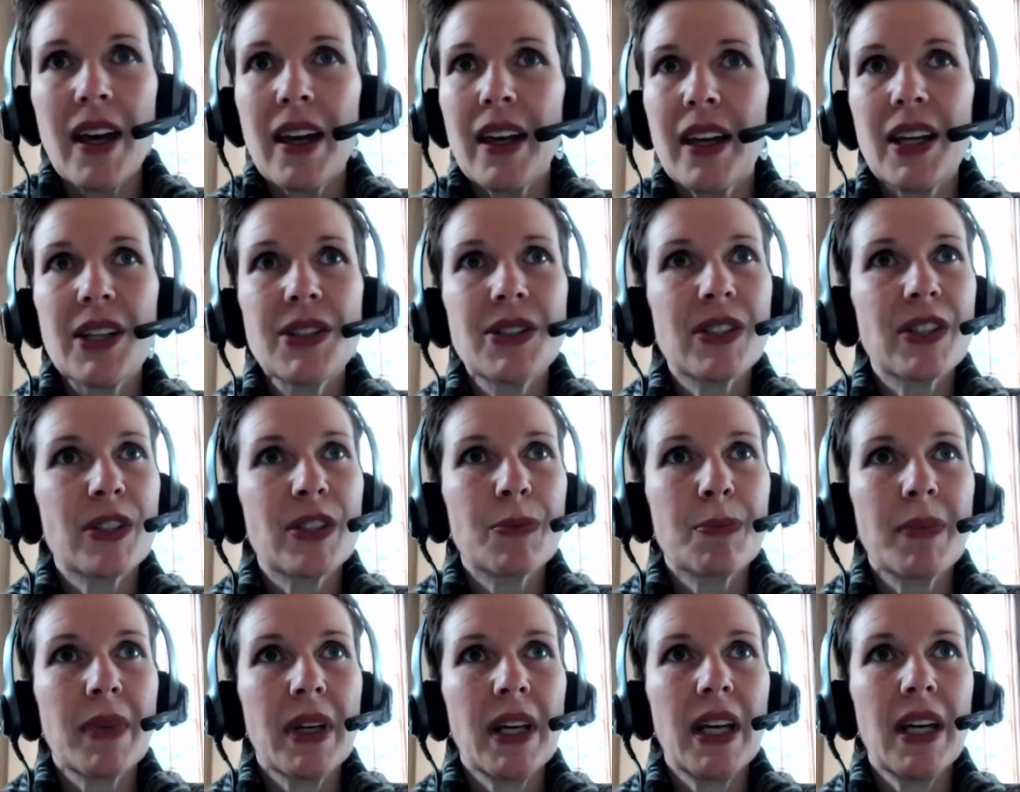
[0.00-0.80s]

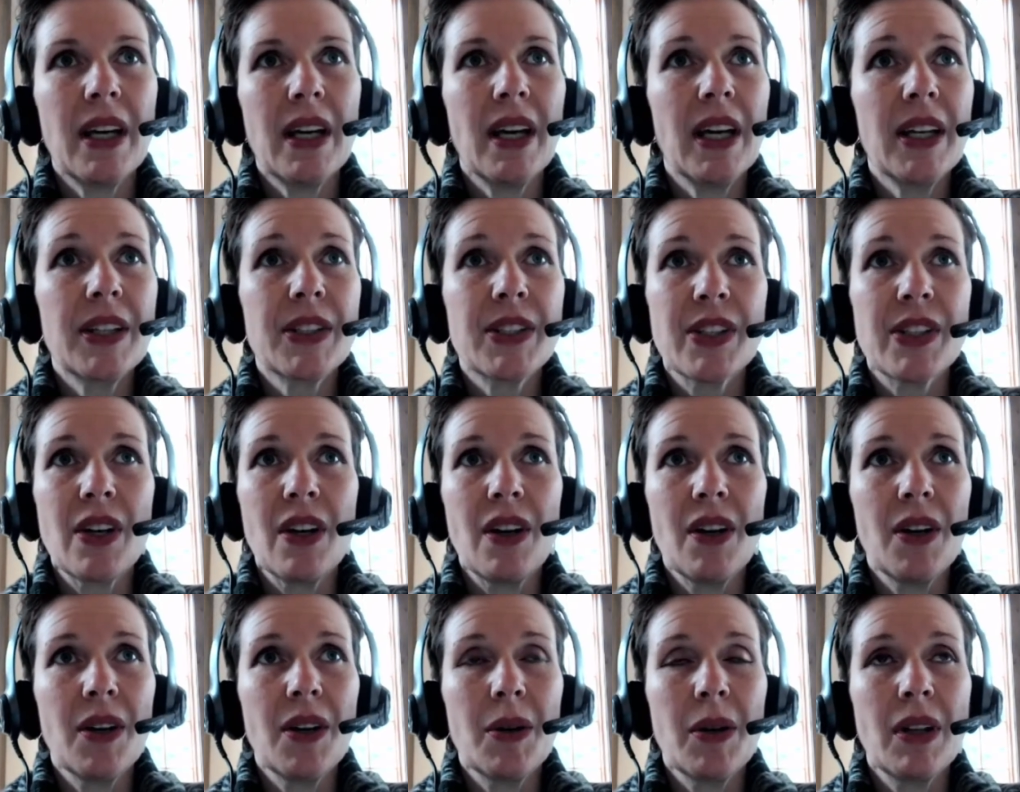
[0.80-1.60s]
It's
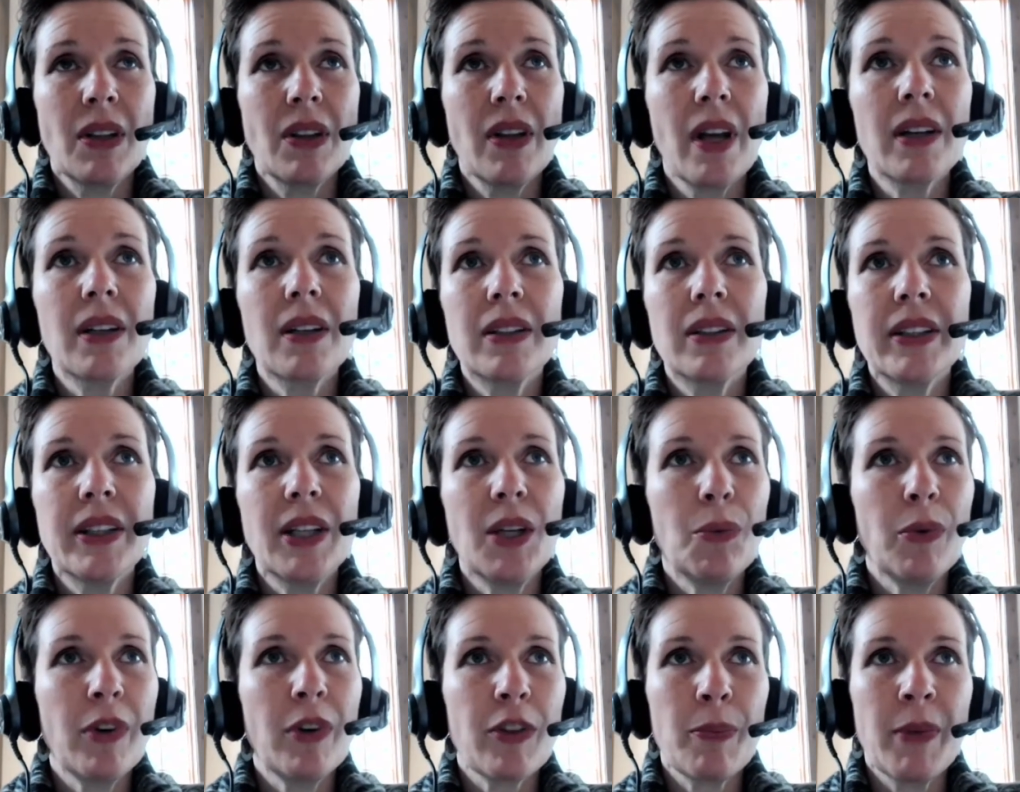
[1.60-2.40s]

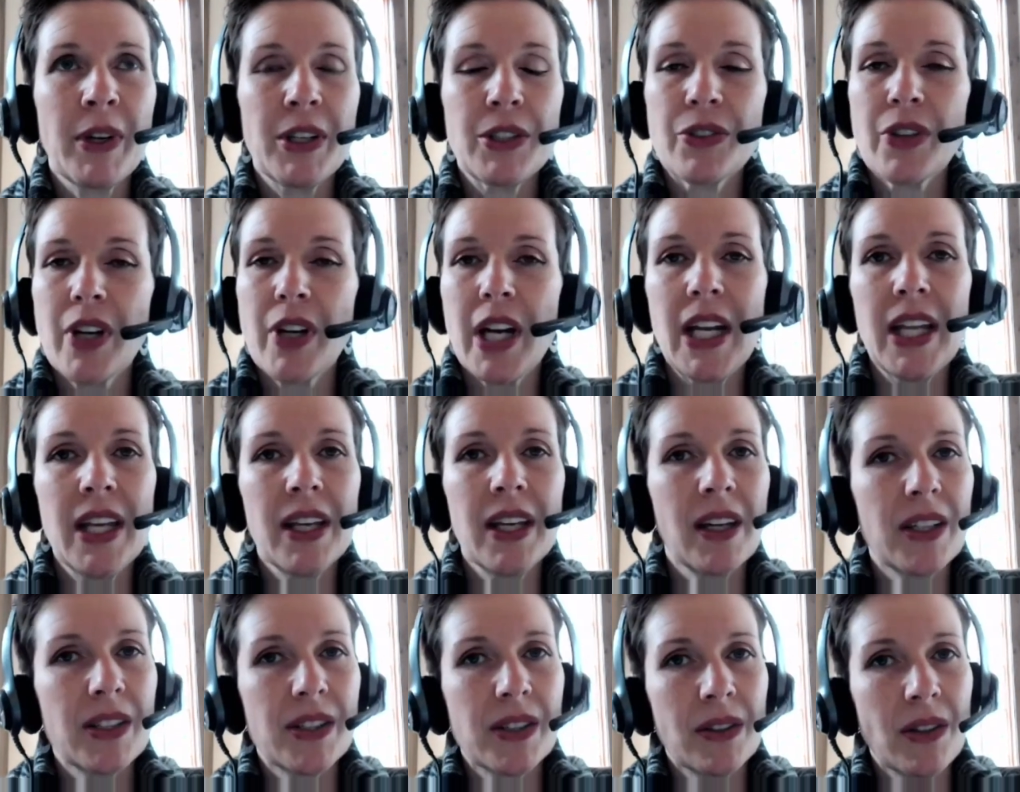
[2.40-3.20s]
luckily with my
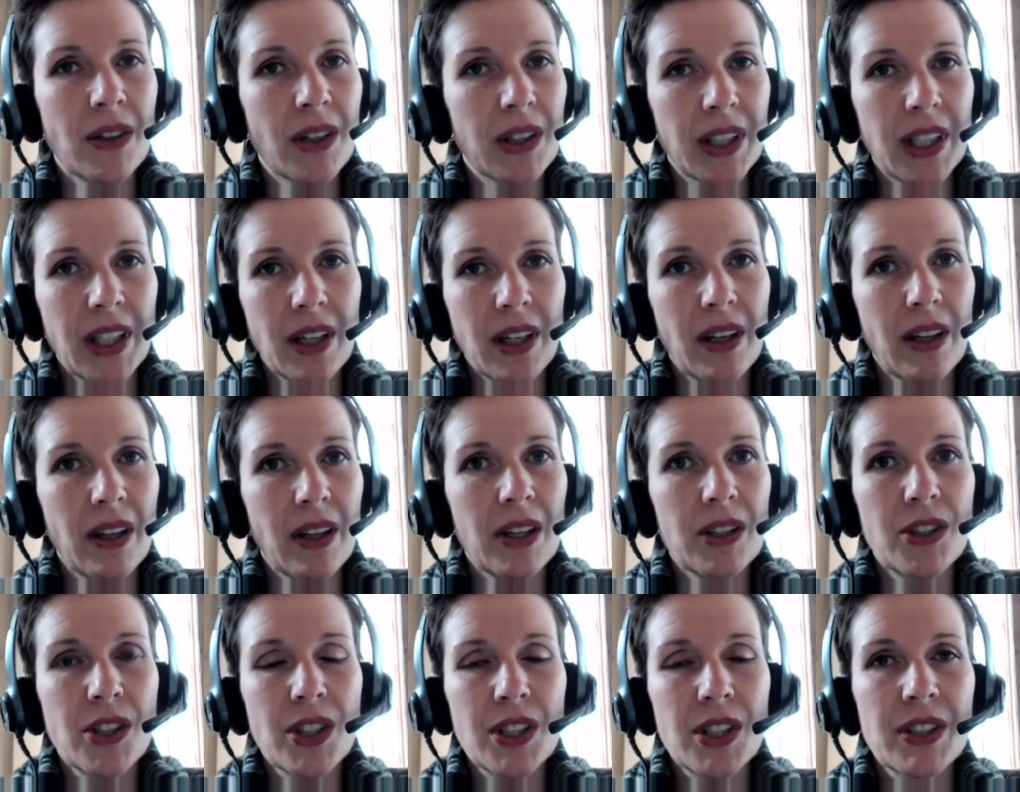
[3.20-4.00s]
training as an
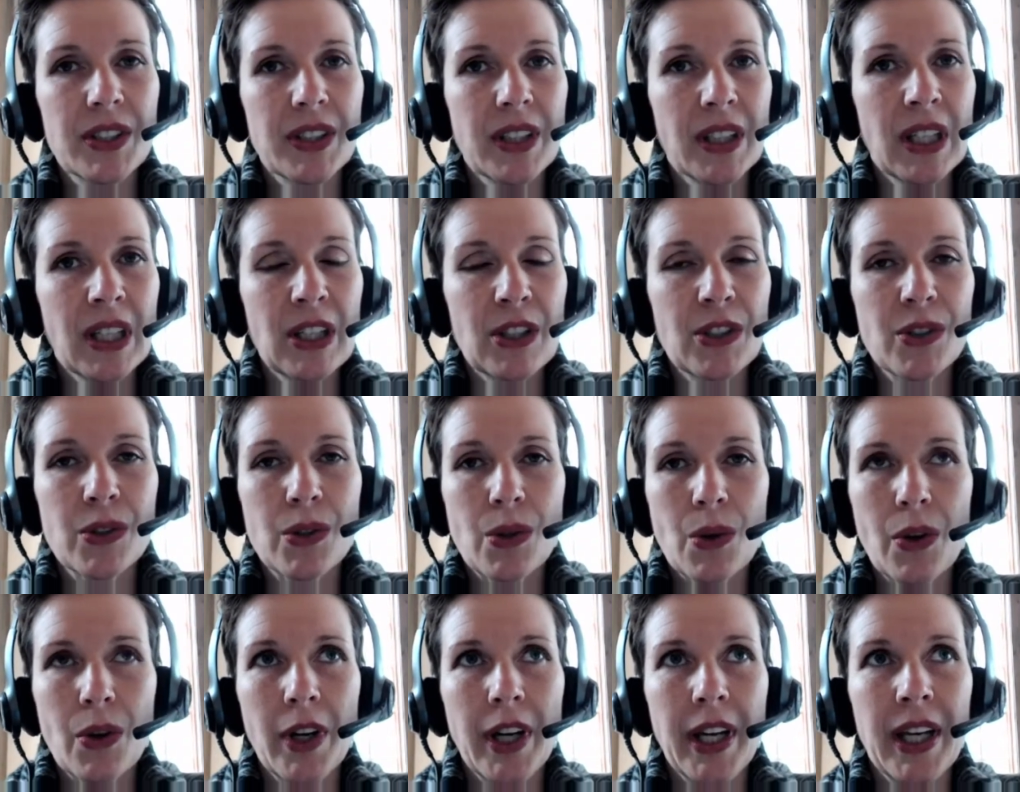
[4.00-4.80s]
archaeologist and
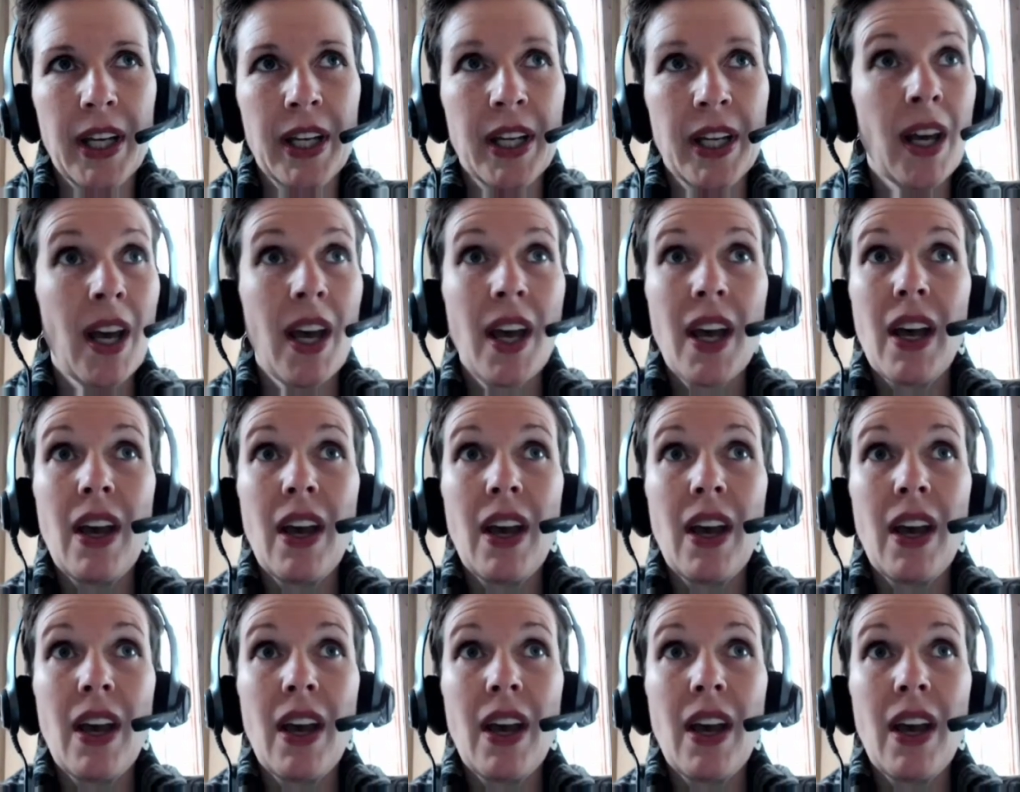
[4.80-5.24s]
historian,